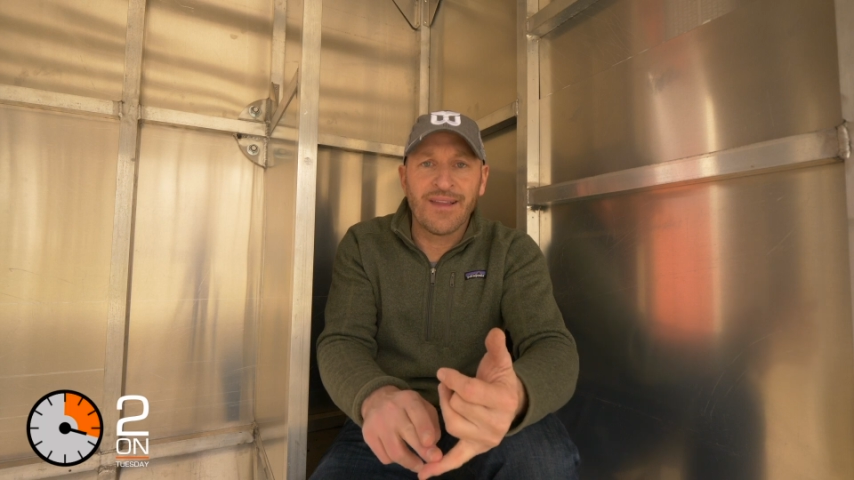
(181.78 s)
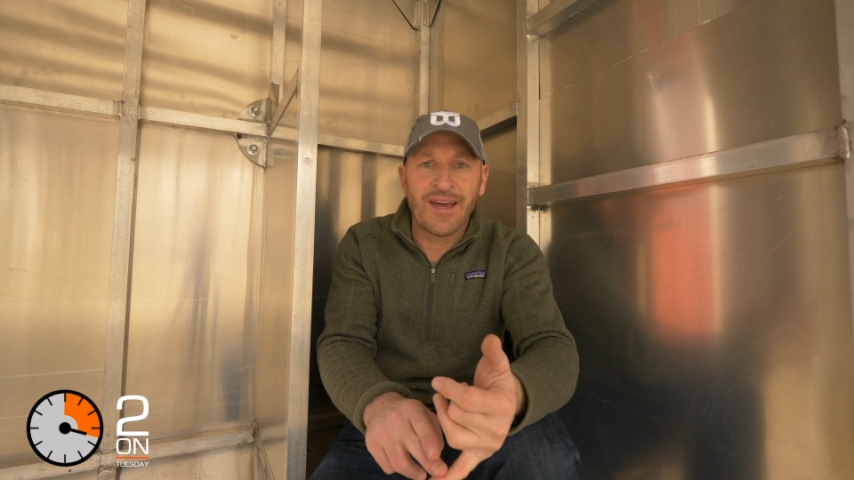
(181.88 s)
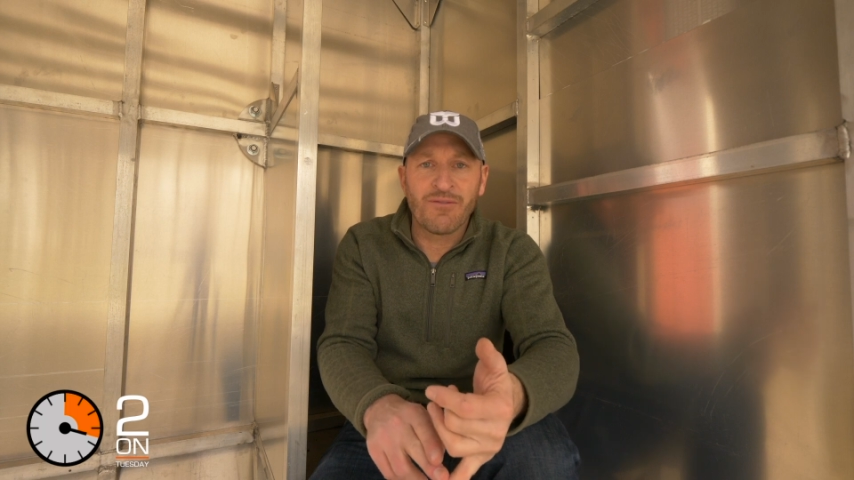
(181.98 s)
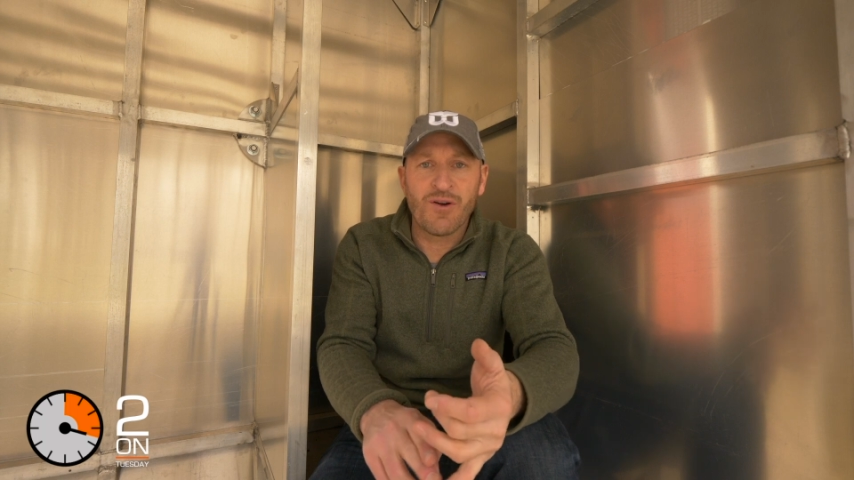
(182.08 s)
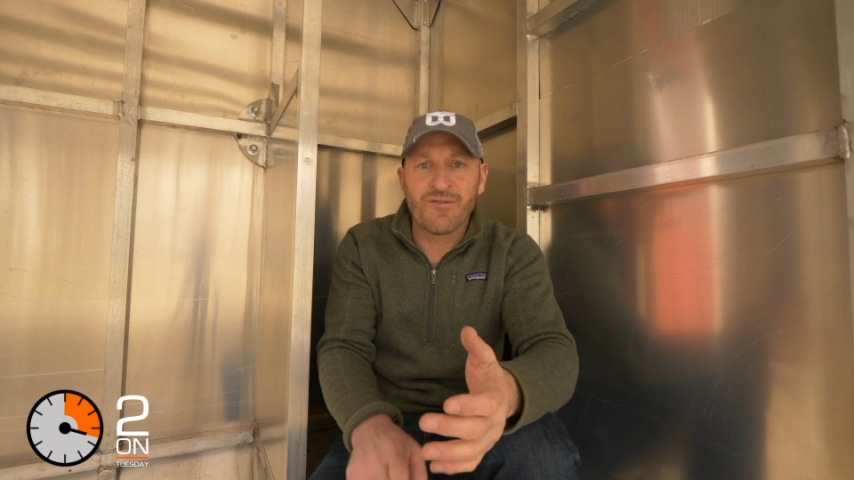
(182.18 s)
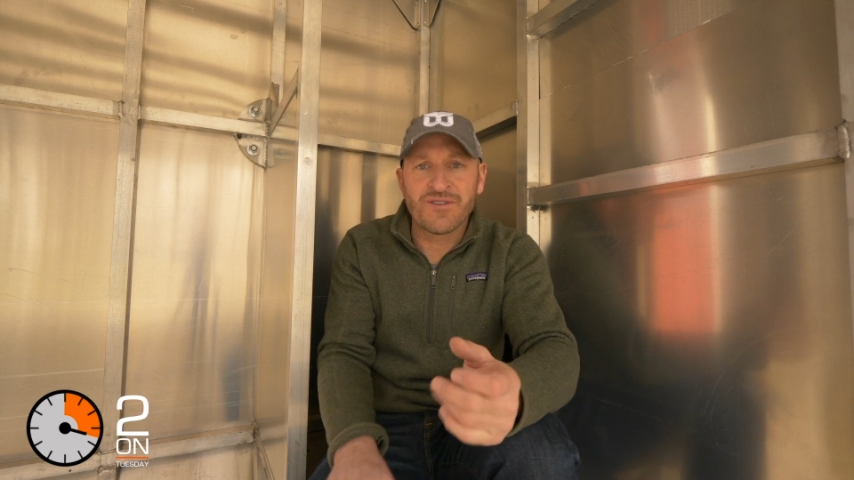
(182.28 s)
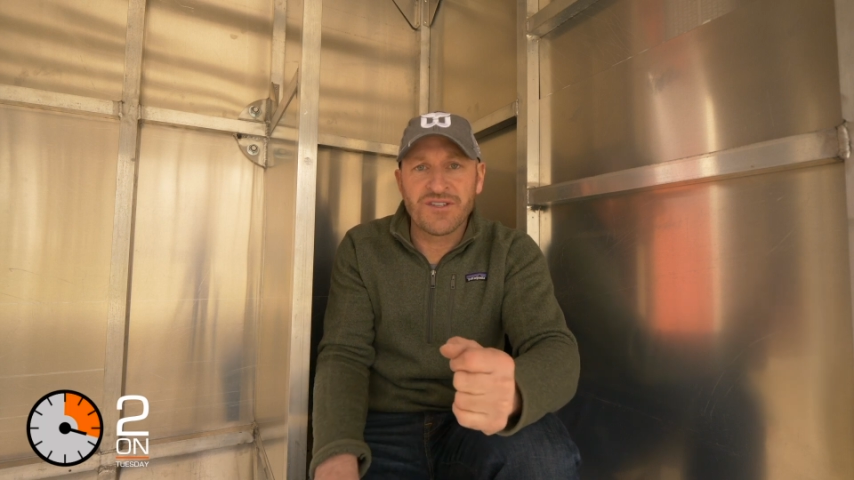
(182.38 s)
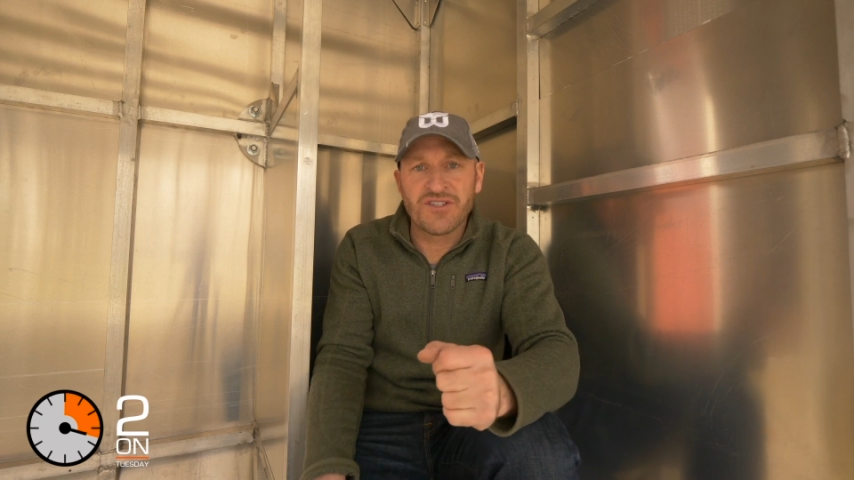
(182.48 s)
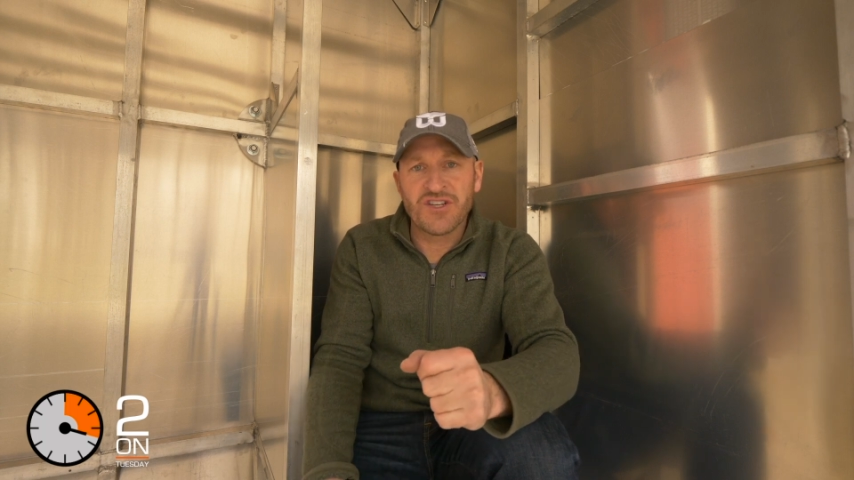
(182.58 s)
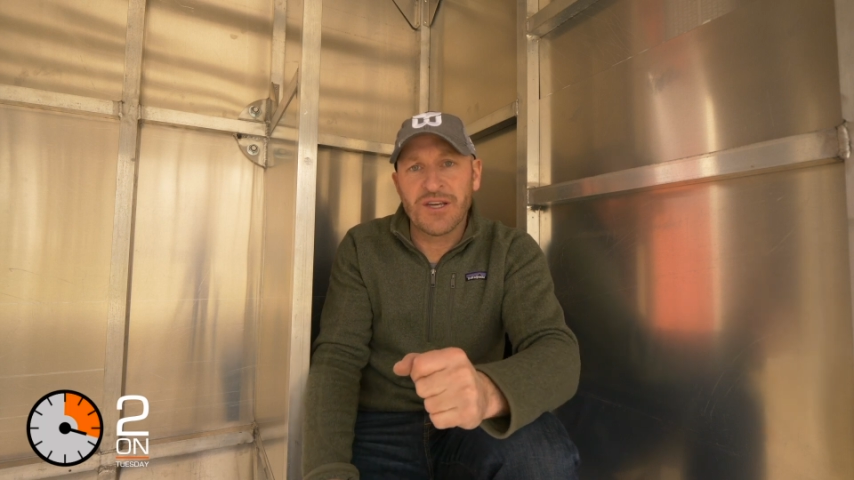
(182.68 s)
Land Rovers
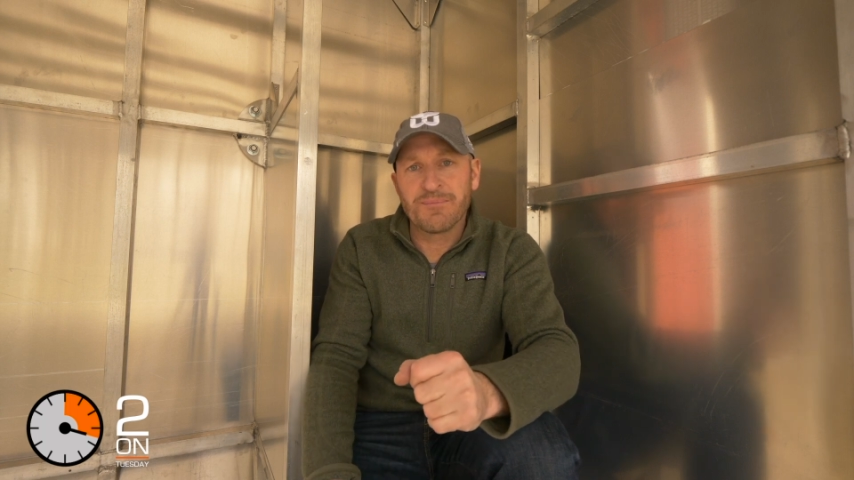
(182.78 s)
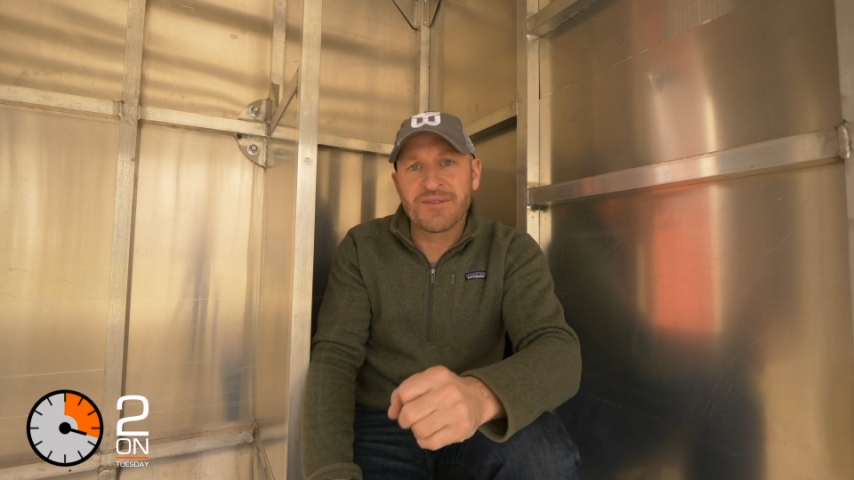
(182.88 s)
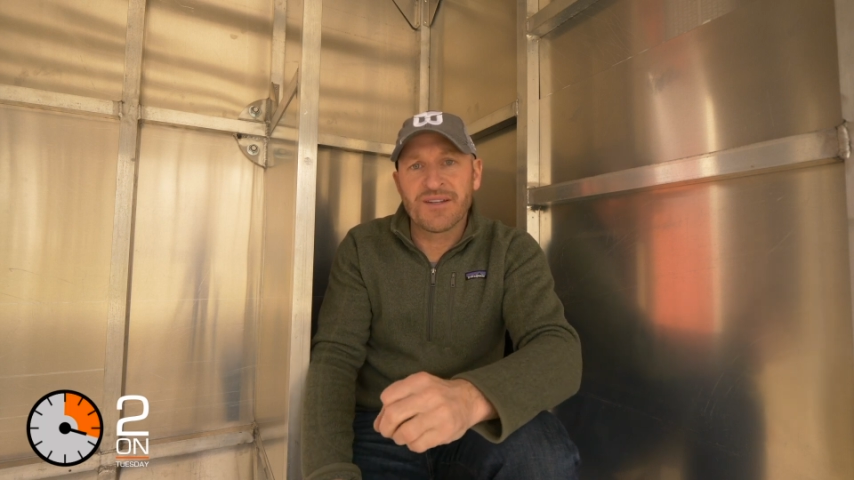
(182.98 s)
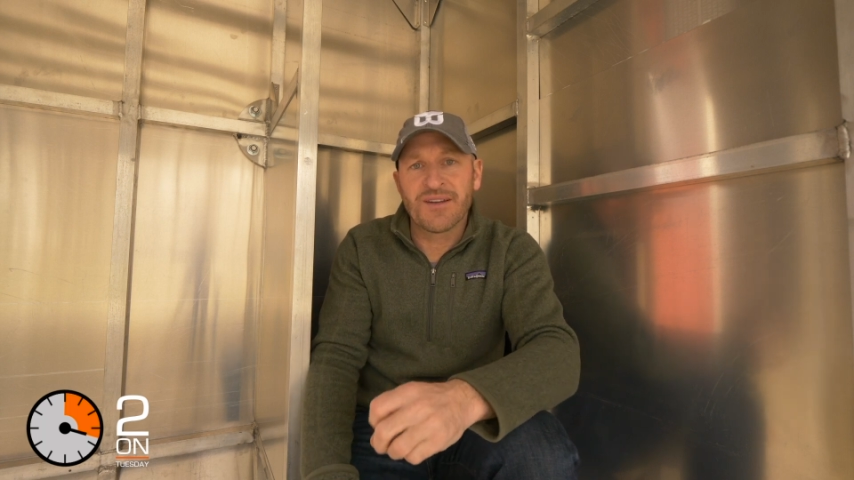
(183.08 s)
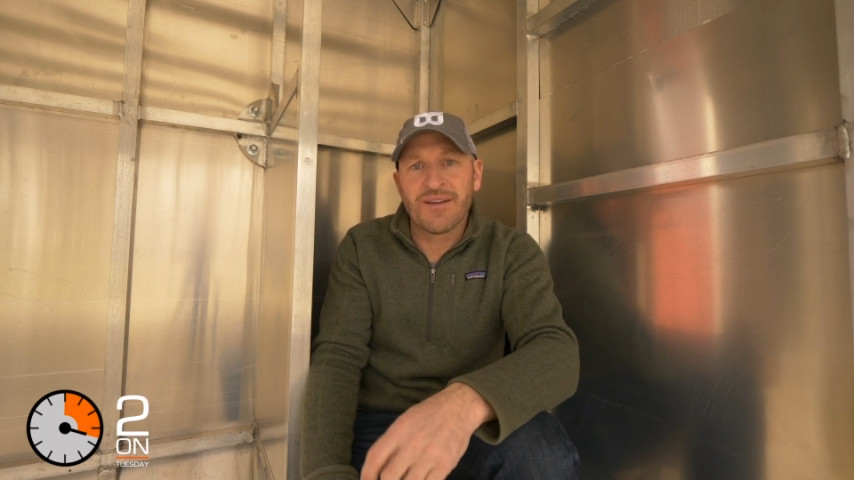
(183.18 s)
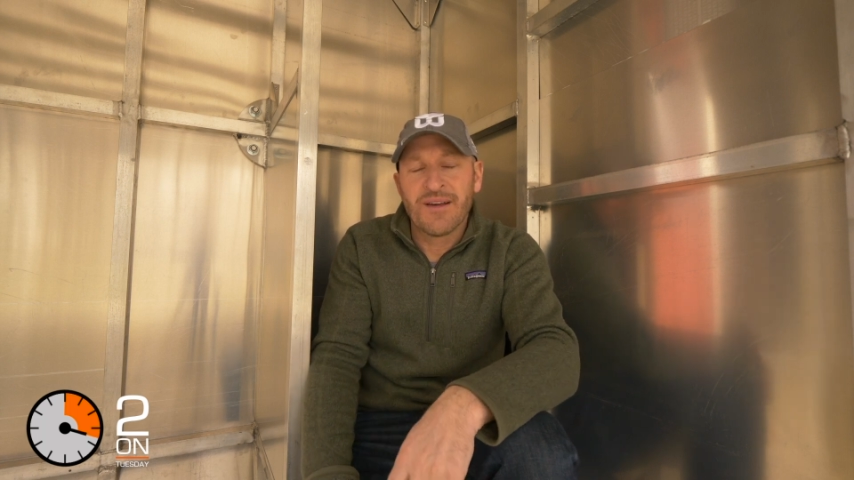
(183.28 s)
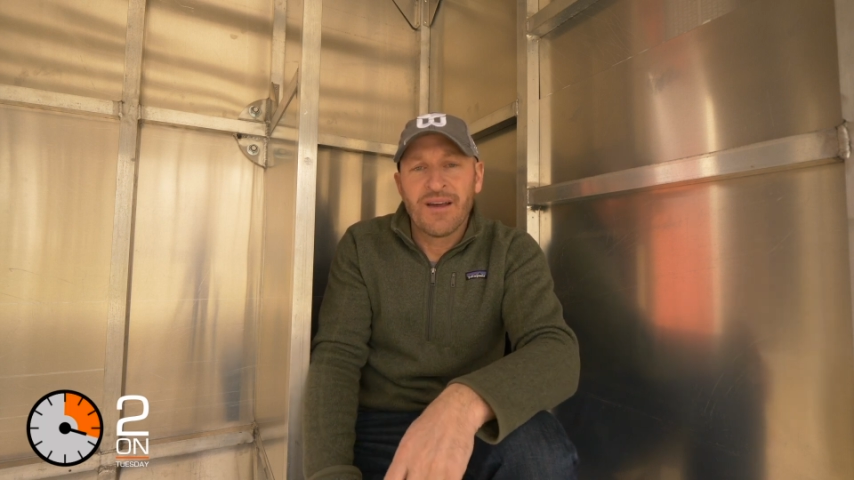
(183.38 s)
and Jeeps and